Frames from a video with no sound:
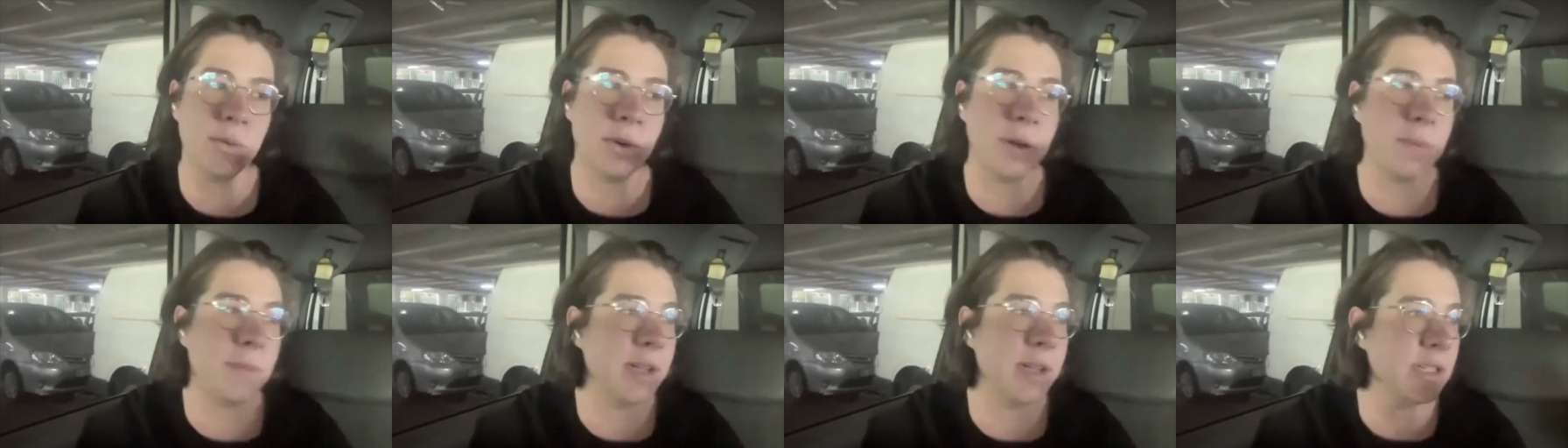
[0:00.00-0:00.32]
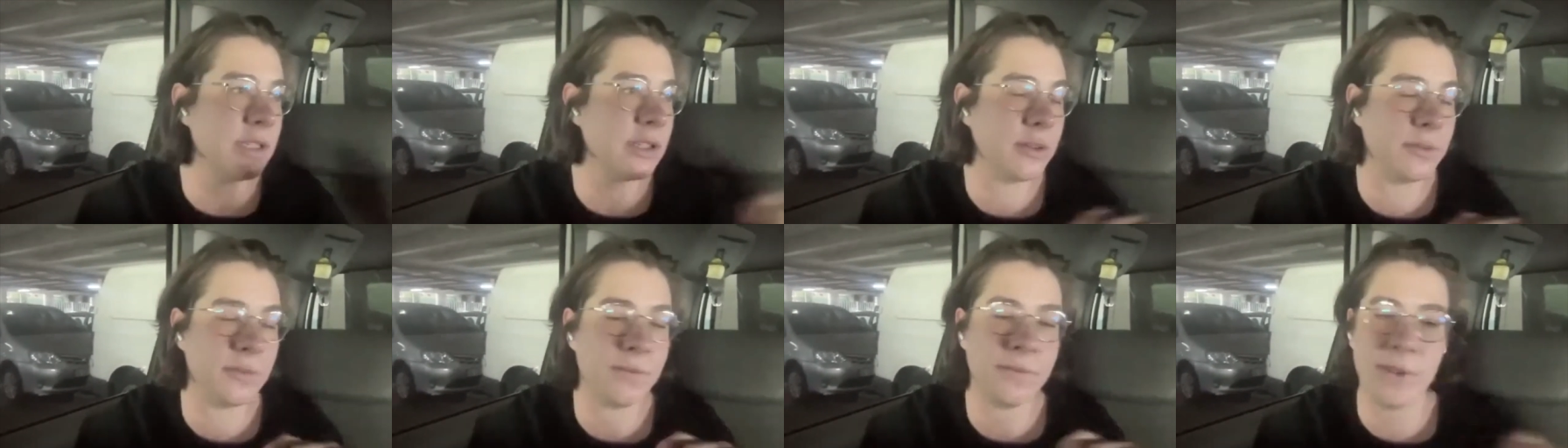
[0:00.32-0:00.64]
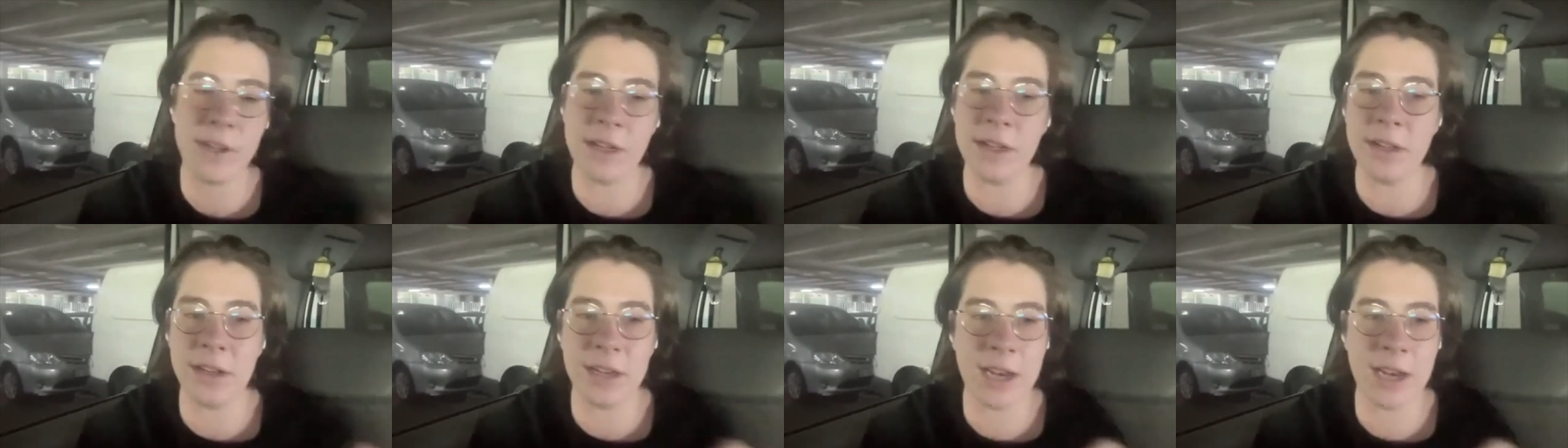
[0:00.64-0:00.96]
women to
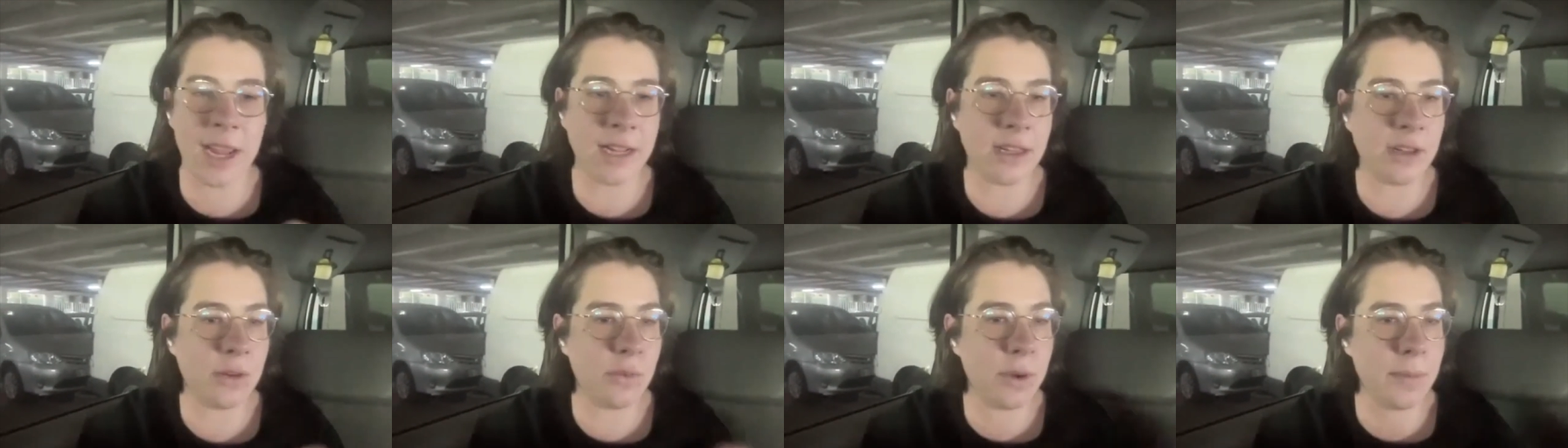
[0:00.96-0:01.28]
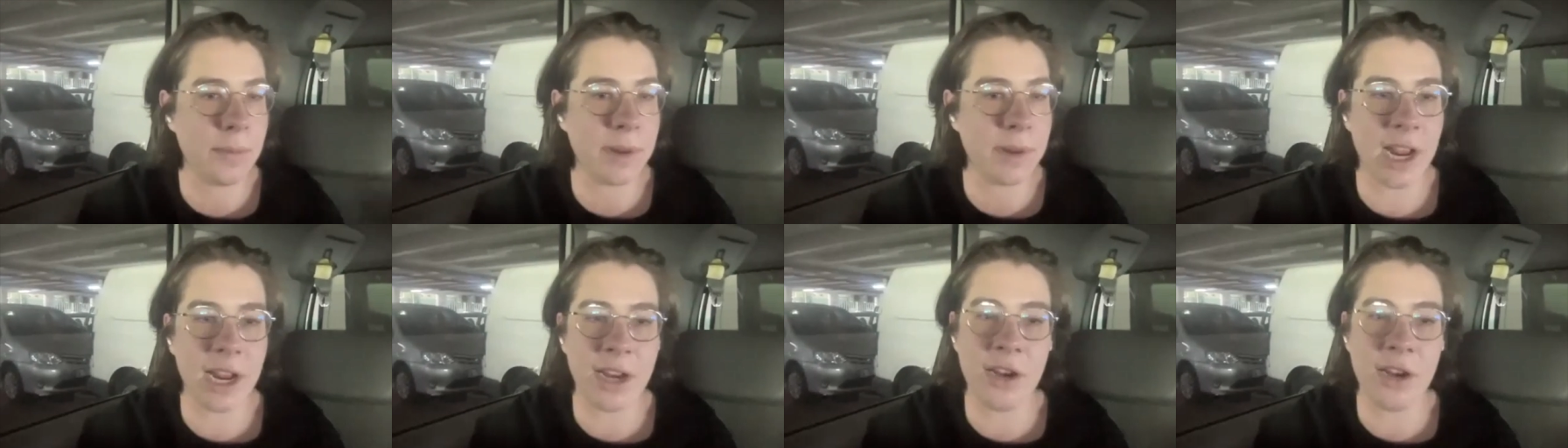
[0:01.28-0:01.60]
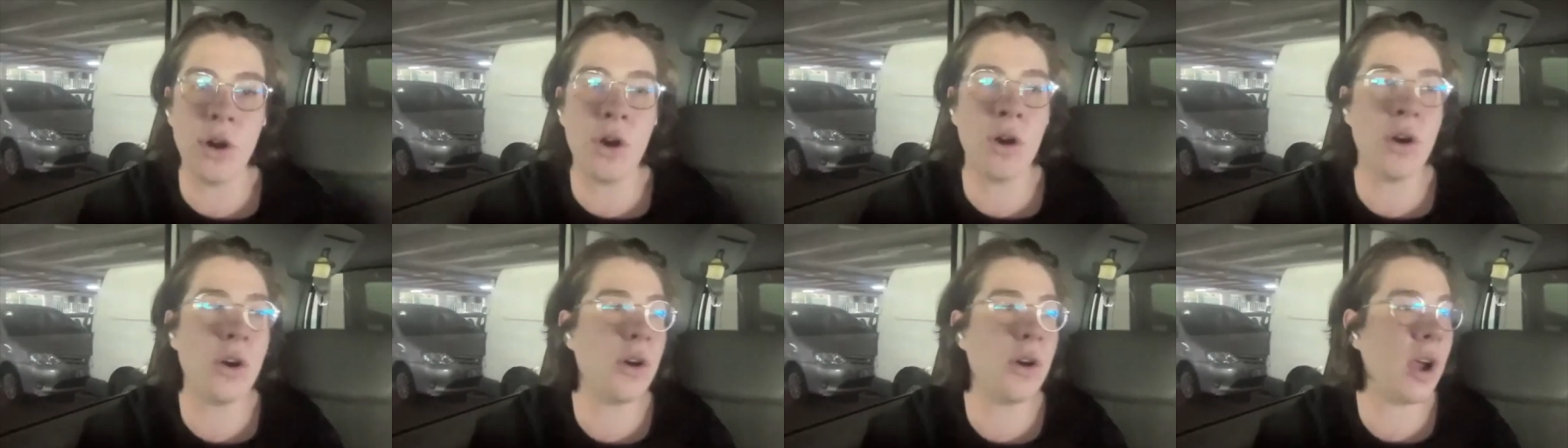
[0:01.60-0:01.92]
feel like the women I
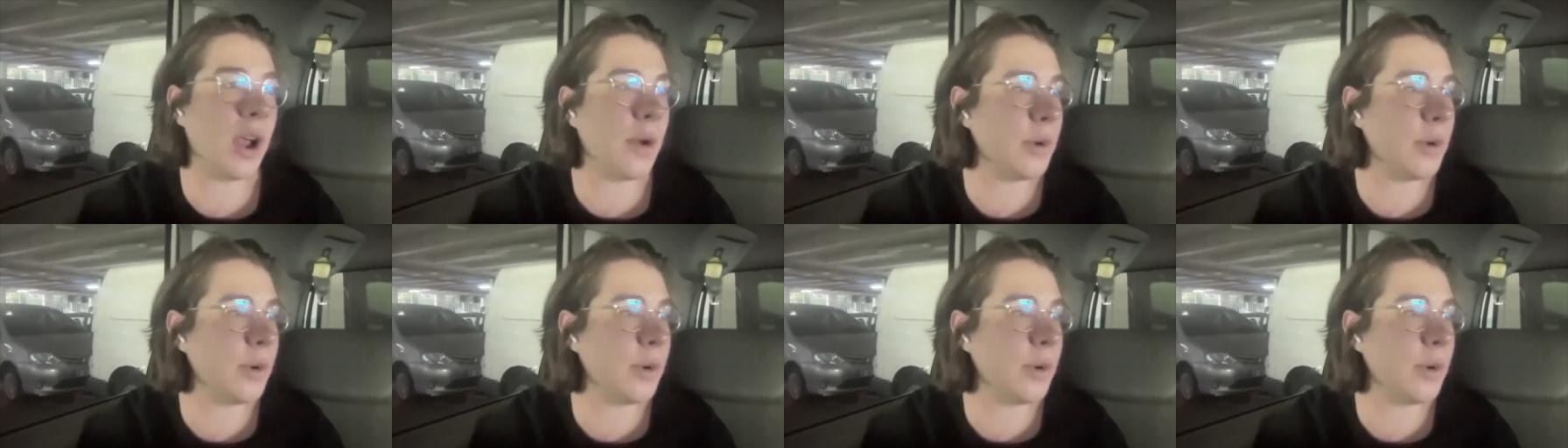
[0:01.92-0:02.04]
know.